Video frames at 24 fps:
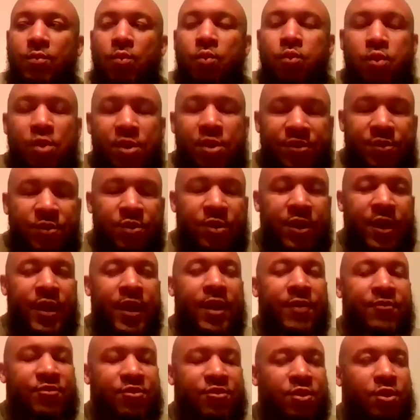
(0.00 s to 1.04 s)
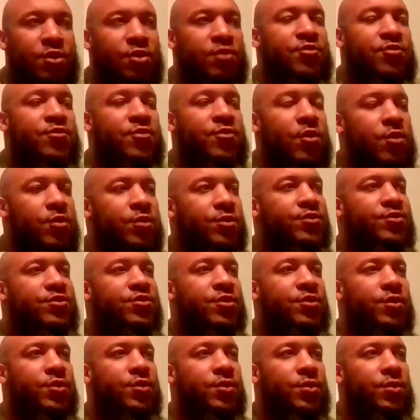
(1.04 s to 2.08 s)
What do they have to look forward
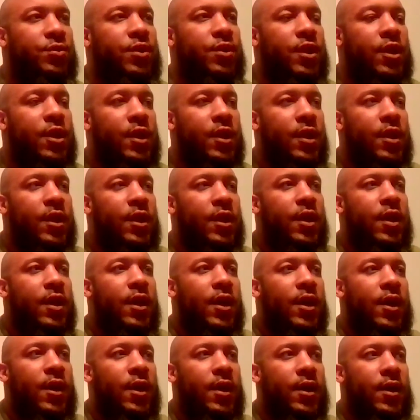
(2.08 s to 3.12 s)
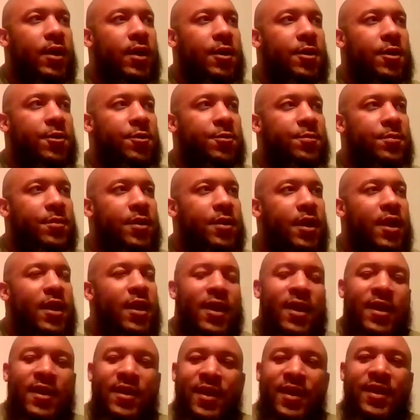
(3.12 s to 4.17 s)
to?
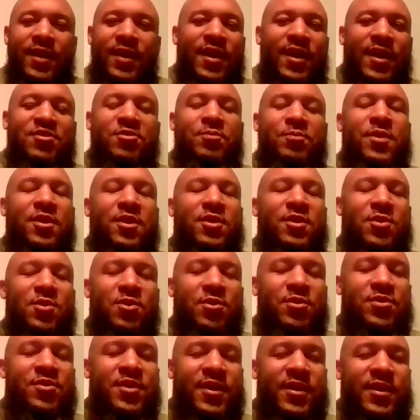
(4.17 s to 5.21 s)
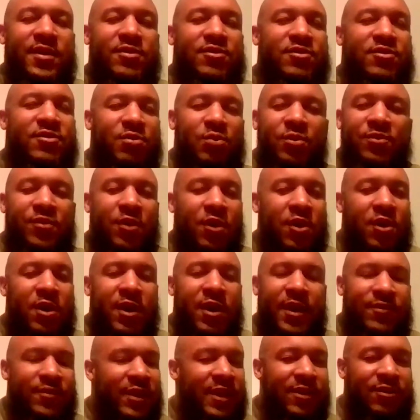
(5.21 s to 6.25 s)
And I speak on this. We've all
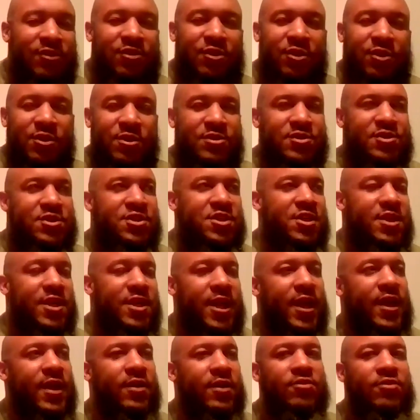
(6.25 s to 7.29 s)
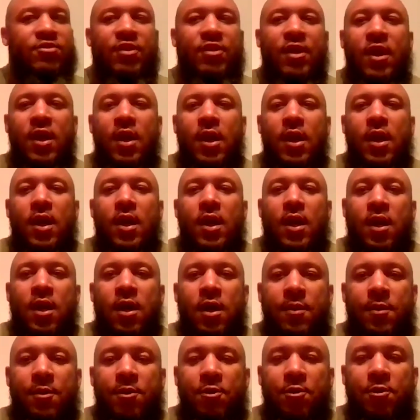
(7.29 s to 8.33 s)
had interns, GAs.
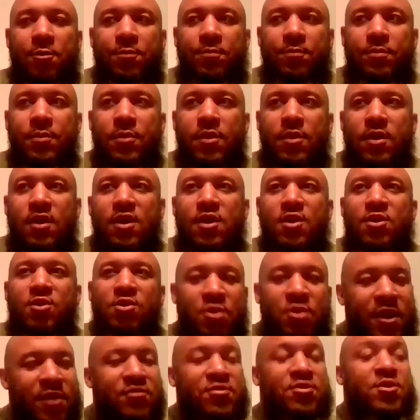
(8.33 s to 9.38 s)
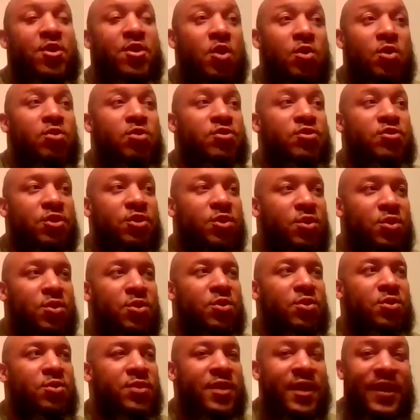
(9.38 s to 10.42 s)
You have those
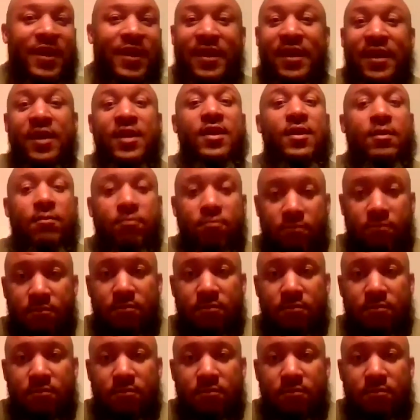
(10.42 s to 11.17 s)
who they get it